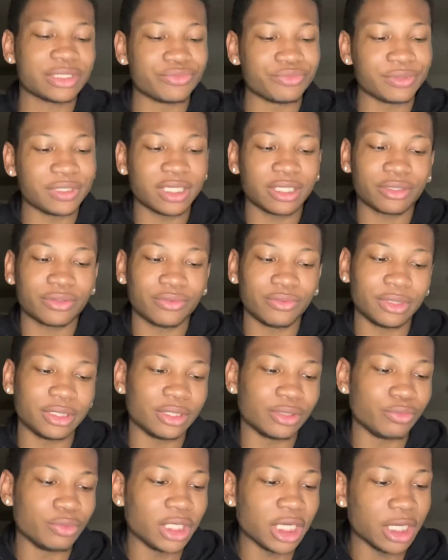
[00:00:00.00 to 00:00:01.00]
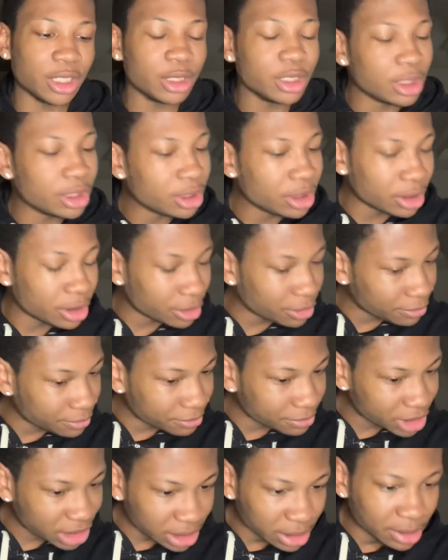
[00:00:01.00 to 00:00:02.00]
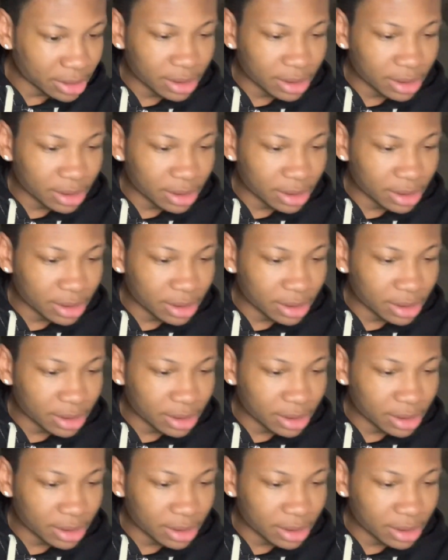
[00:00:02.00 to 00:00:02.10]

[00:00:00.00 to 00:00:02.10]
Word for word: what we got going on. We got NMS